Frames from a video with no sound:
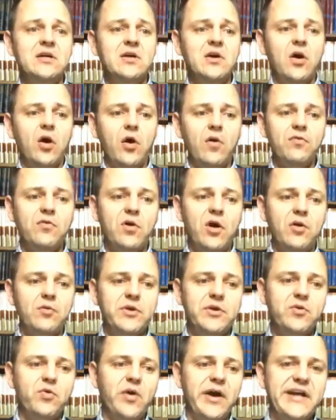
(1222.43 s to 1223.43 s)
over our
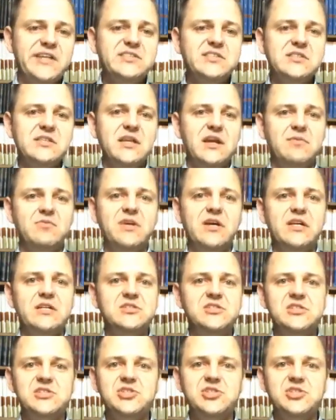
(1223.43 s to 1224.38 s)
request, and then I'm going to just